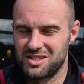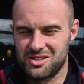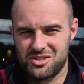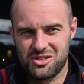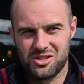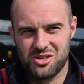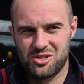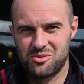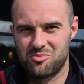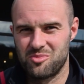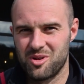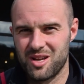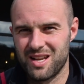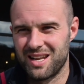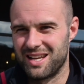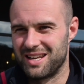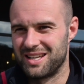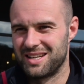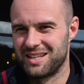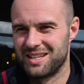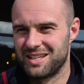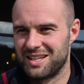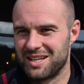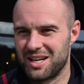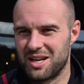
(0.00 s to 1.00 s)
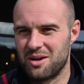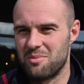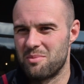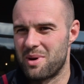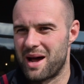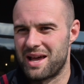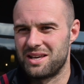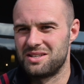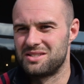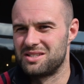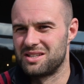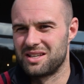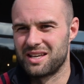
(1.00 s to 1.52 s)
It's just been an
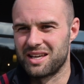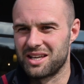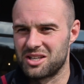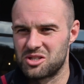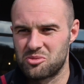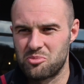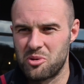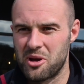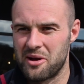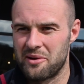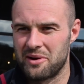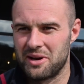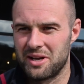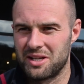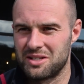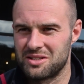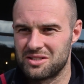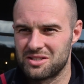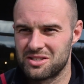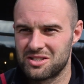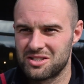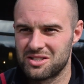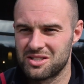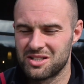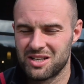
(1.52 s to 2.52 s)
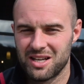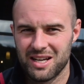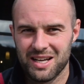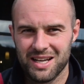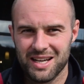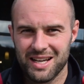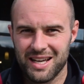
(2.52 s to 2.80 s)
amazing experience